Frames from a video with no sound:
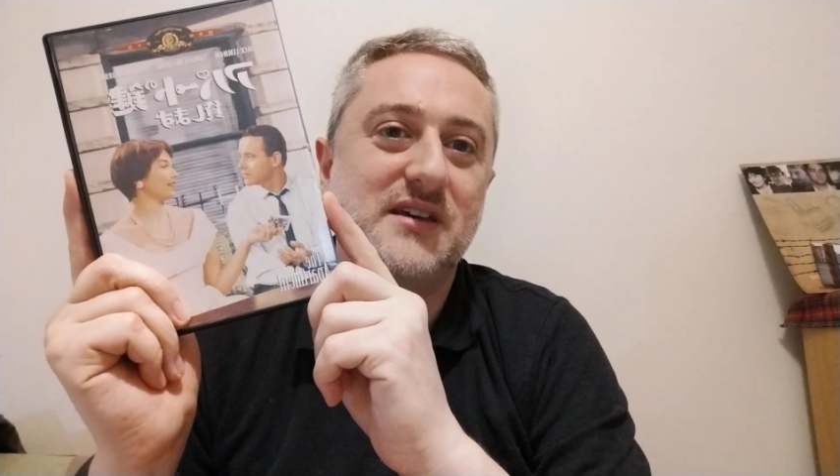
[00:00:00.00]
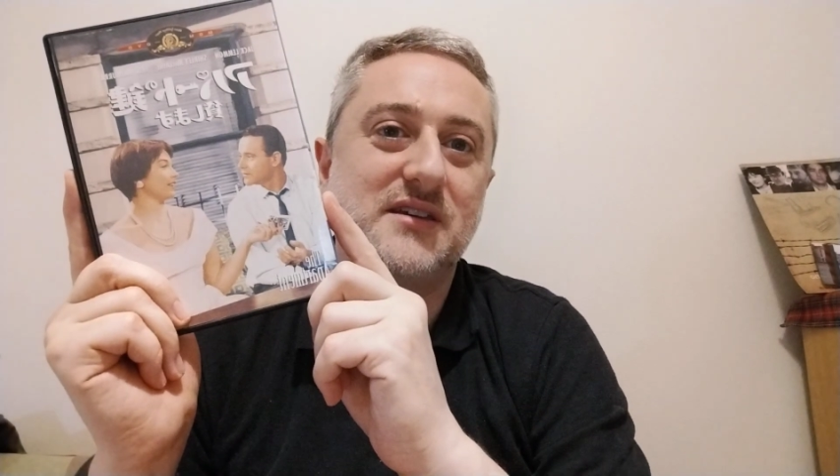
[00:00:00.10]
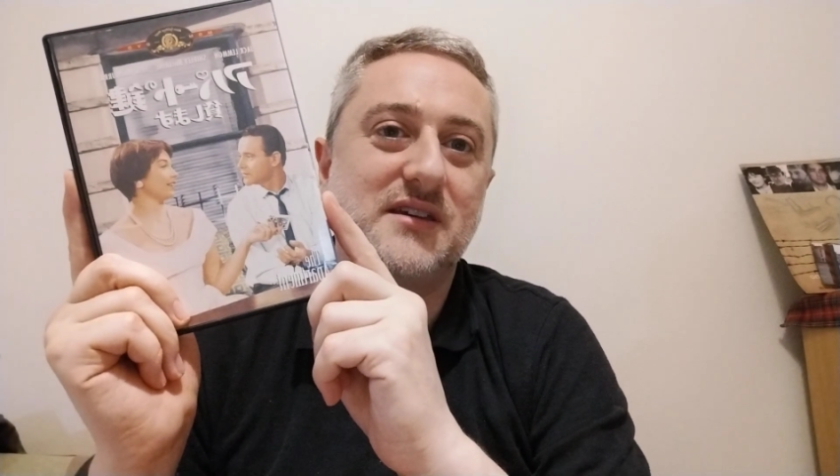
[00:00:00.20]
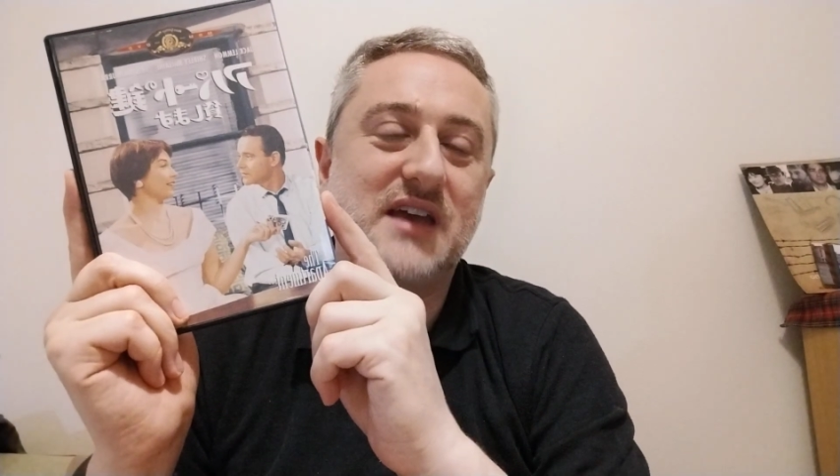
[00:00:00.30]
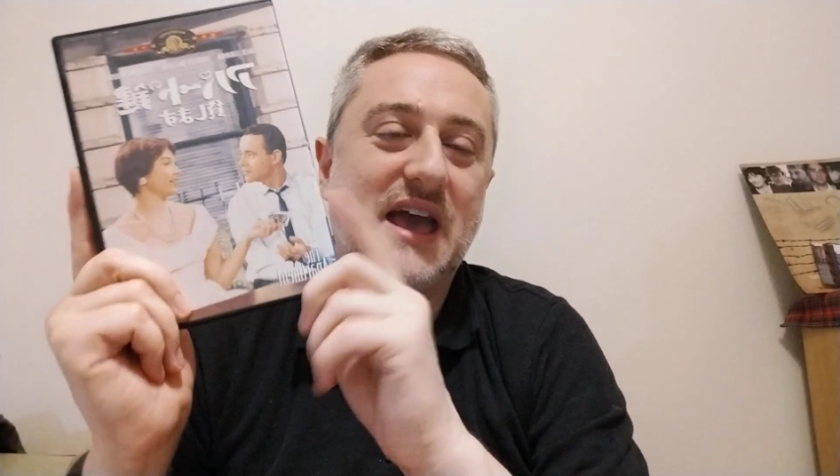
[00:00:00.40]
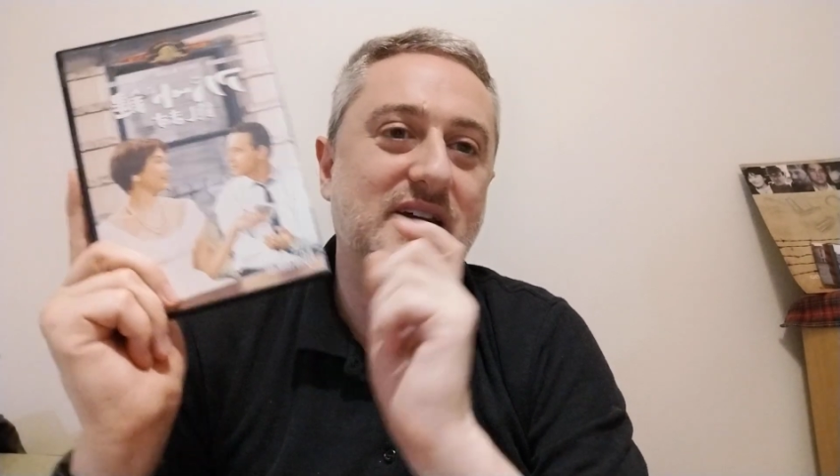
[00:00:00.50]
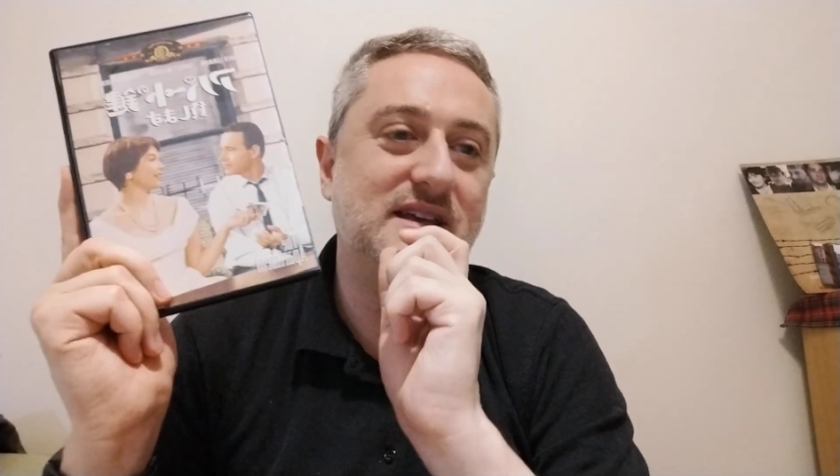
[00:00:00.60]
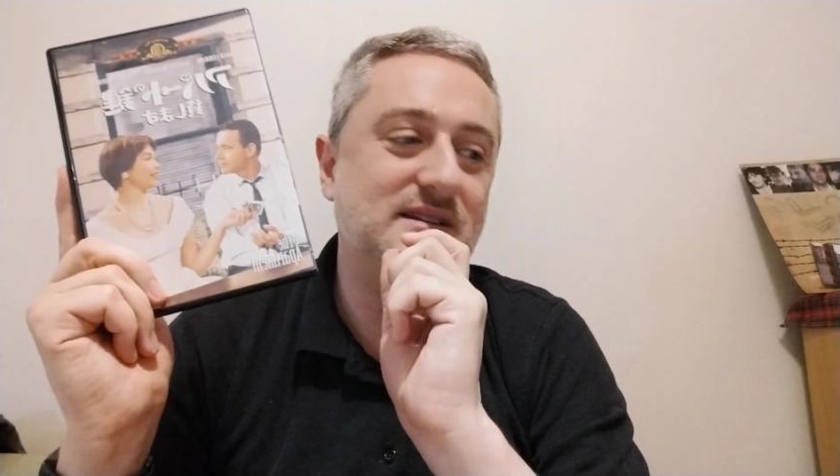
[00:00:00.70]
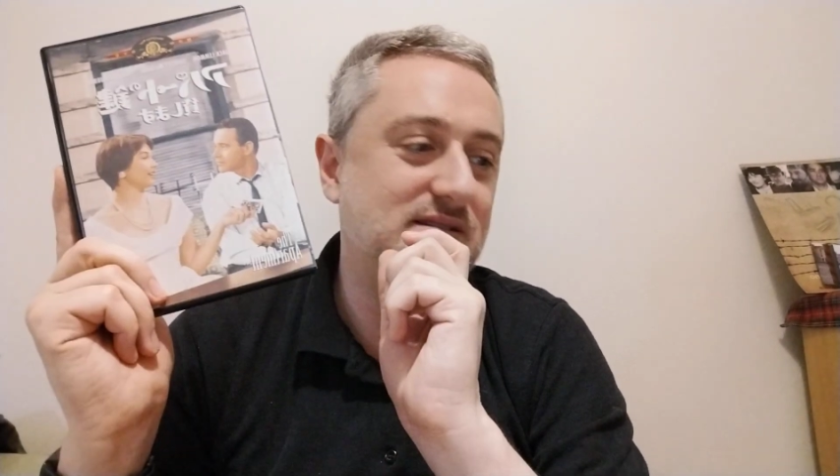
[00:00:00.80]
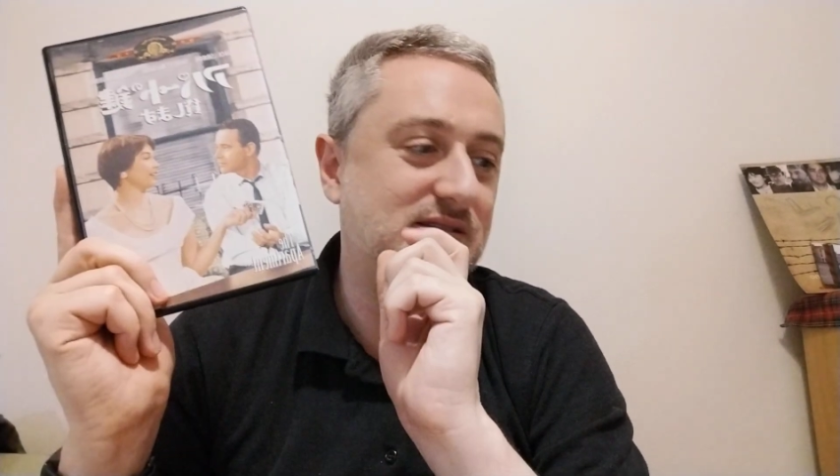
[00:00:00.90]

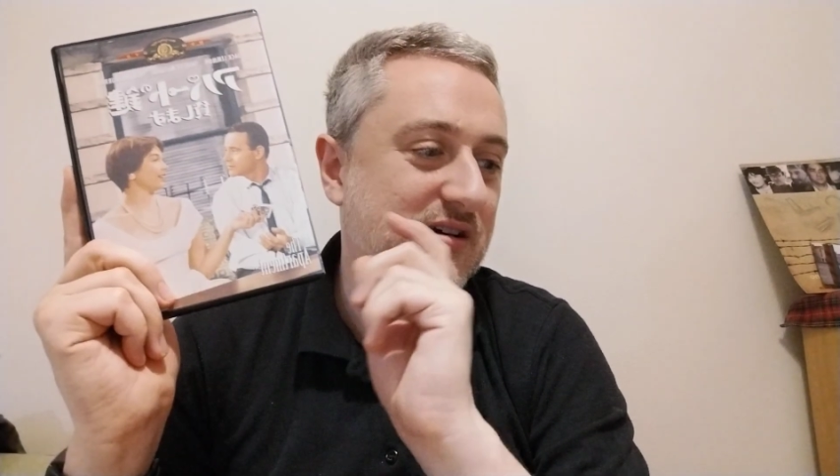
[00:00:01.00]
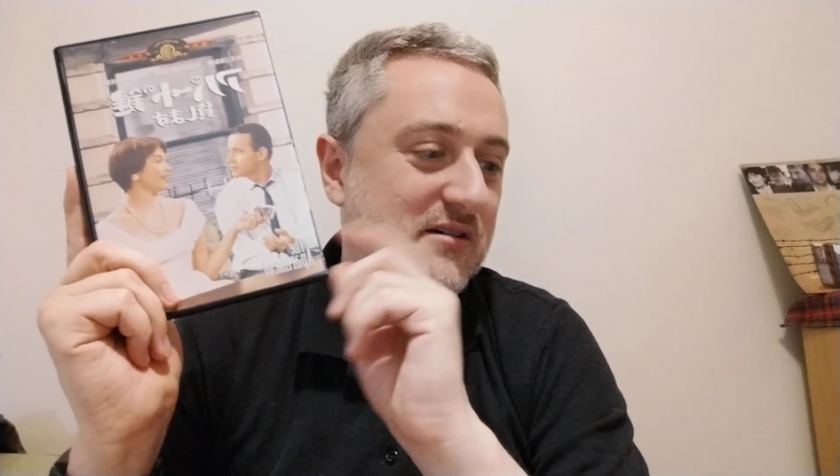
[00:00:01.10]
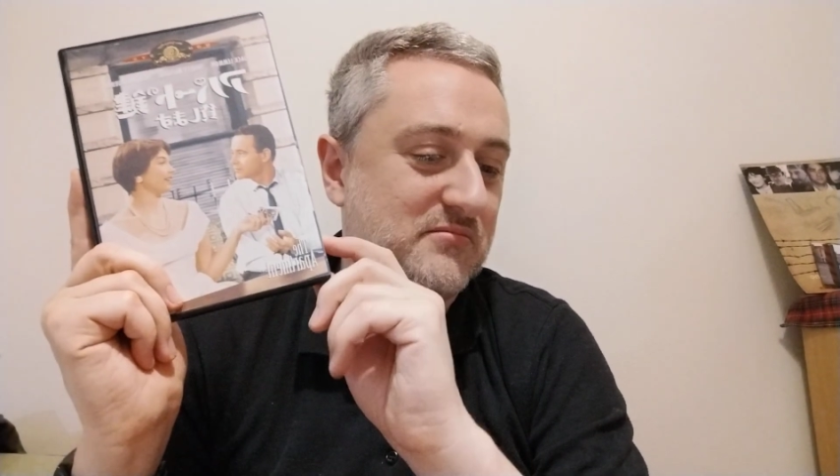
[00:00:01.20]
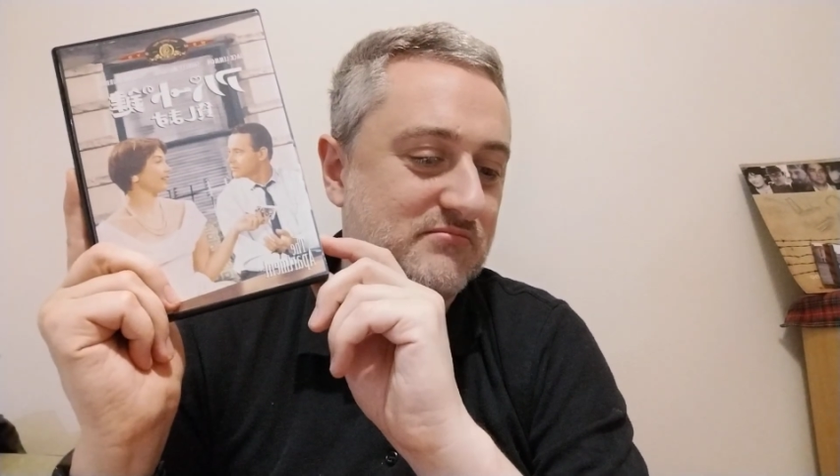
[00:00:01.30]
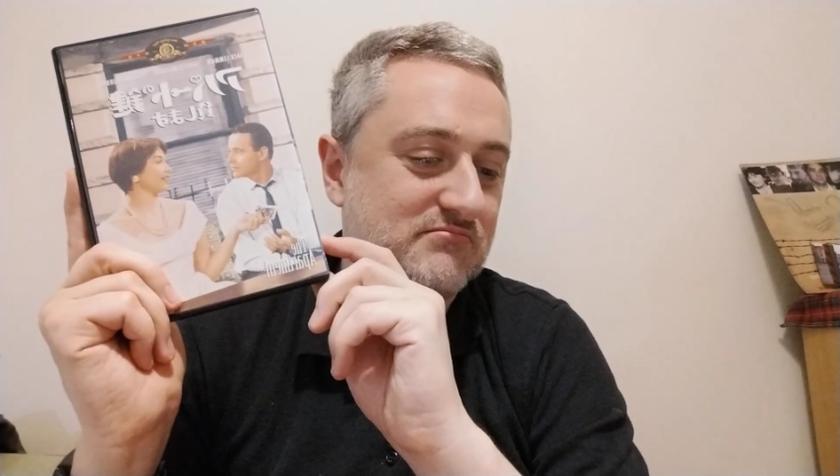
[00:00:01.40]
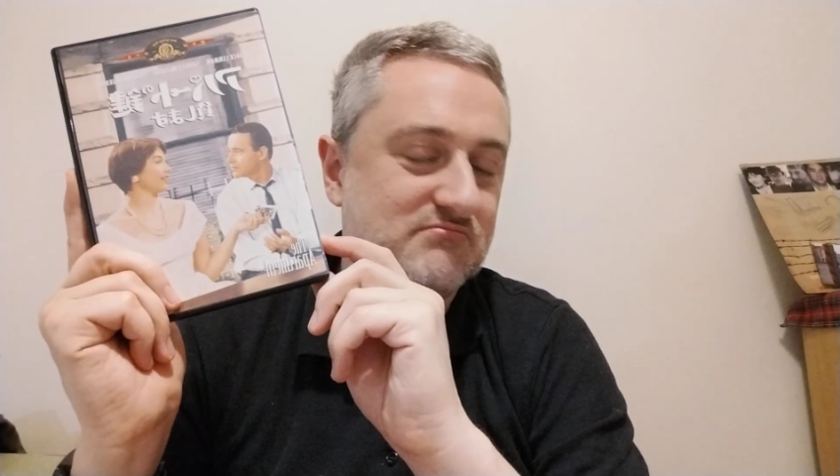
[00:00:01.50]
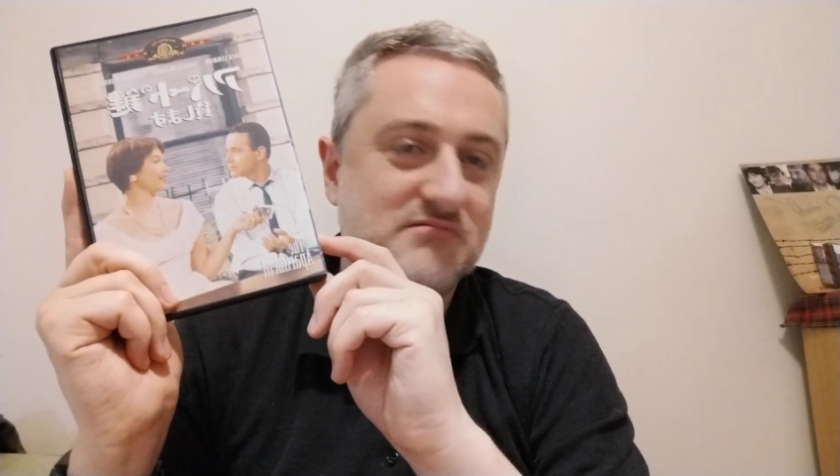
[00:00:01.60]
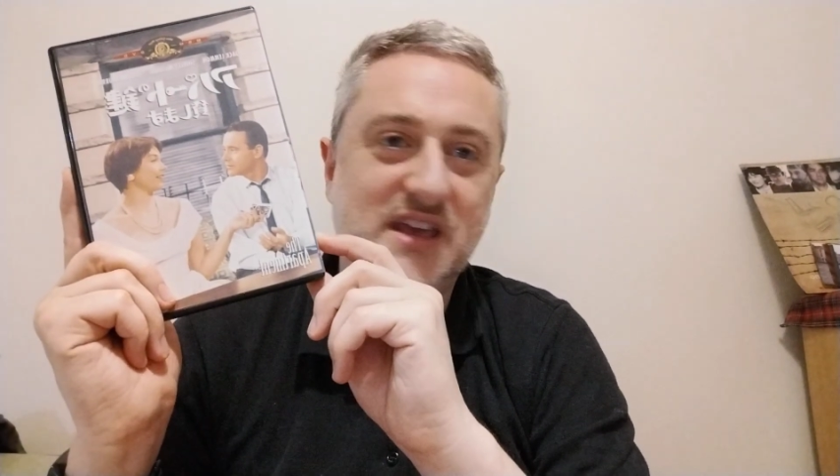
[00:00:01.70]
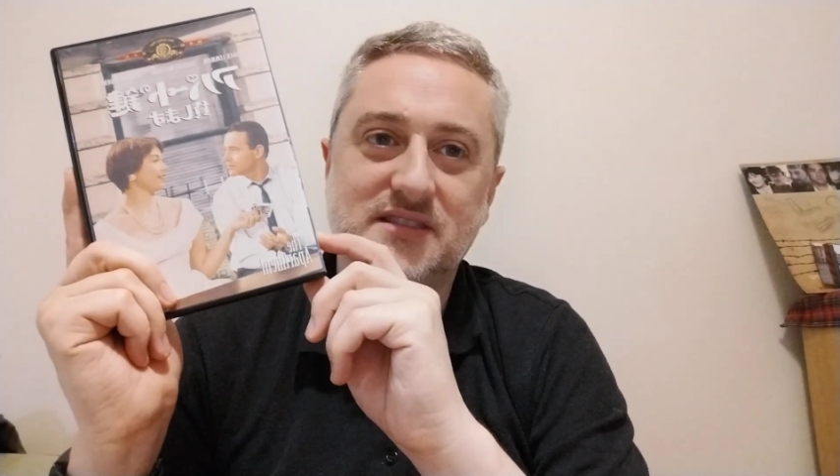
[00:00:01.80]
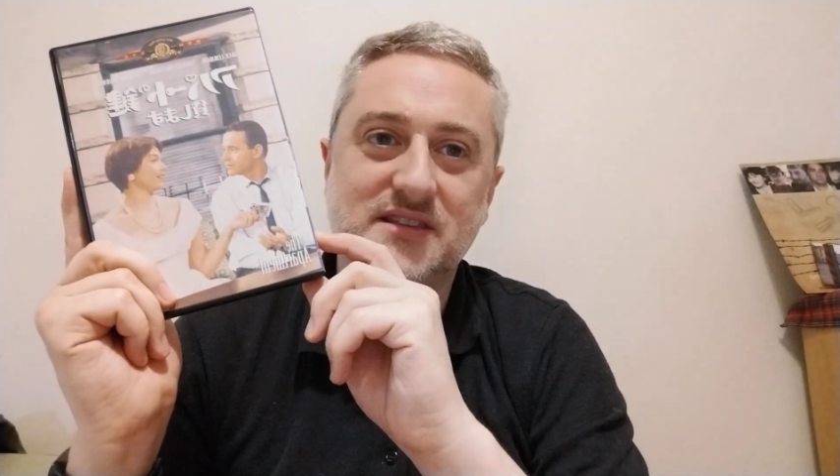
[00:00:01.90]

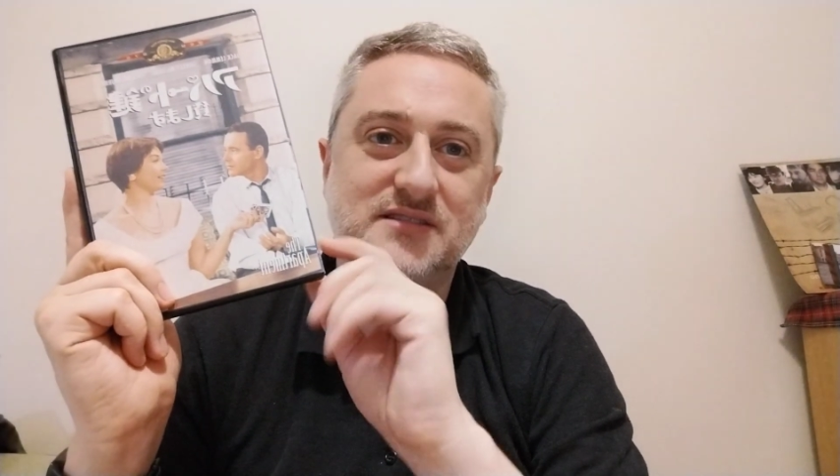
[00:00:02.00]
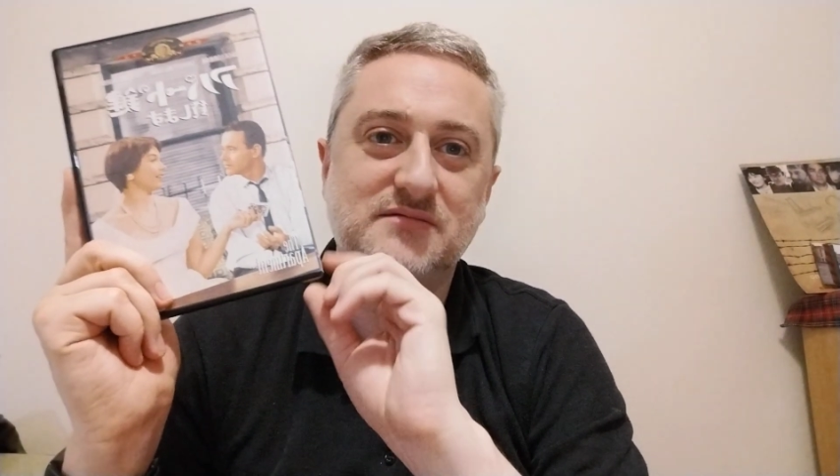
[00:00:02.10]
There's